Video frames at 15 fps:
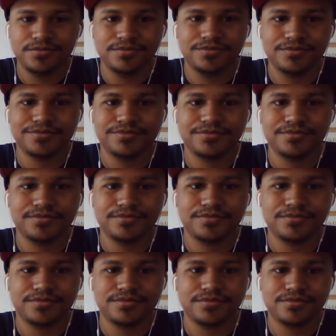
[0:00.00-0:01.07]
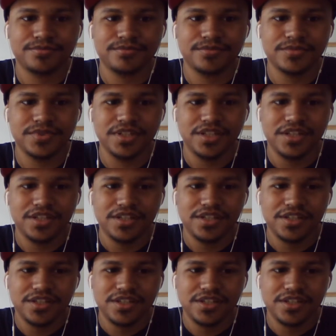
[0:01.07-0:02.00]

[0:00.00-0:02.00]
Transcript: (no one is talking)